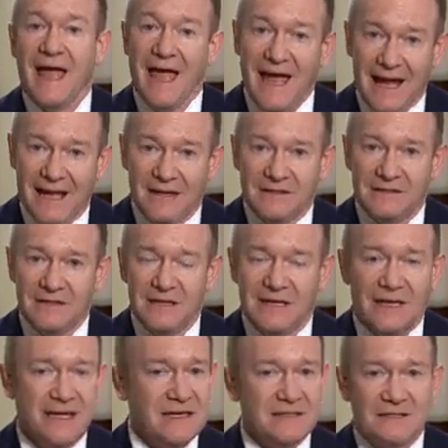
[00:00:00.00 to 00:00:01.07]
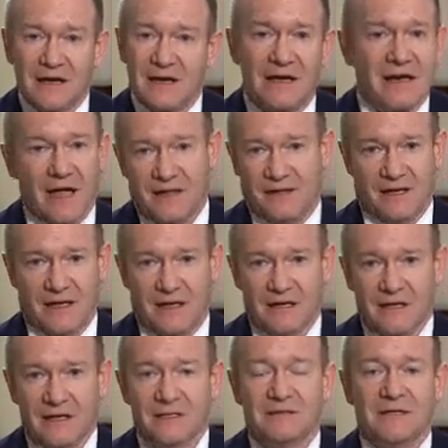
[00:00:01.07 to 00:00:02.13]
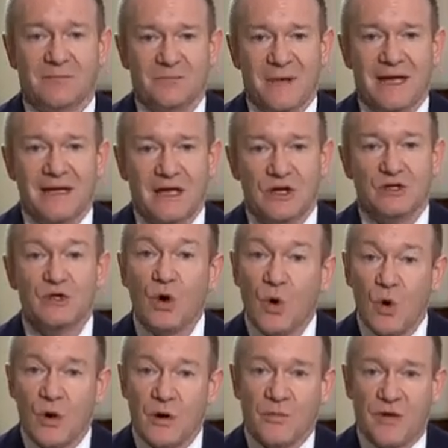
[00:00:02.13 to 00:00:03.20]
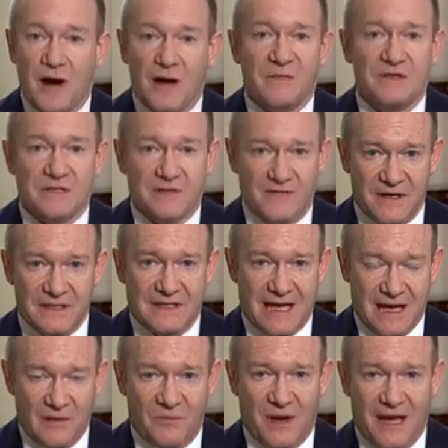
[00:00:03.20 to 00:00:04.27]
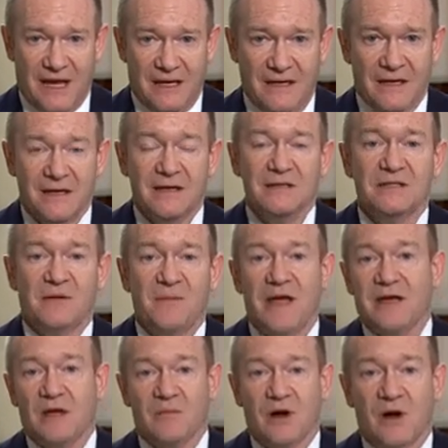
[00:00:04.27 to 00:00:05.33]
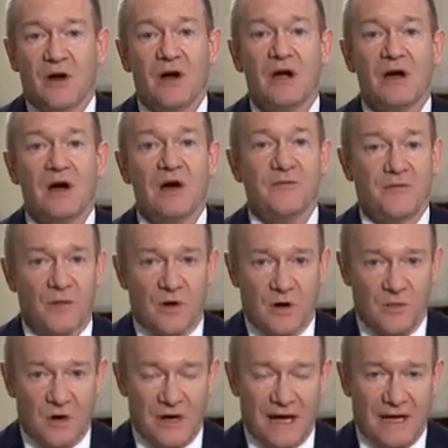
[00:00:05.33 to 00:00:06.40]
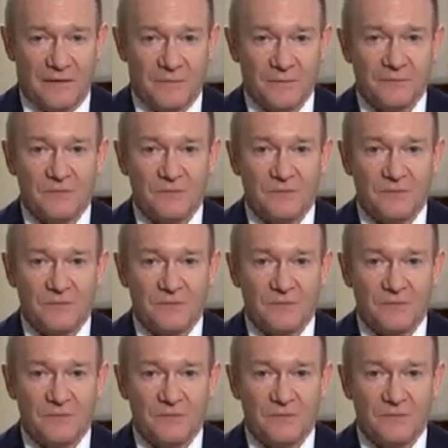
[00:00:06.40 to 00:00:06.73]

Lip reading: And he's done nothing to meet his core promise of his campaign to make America affordable again.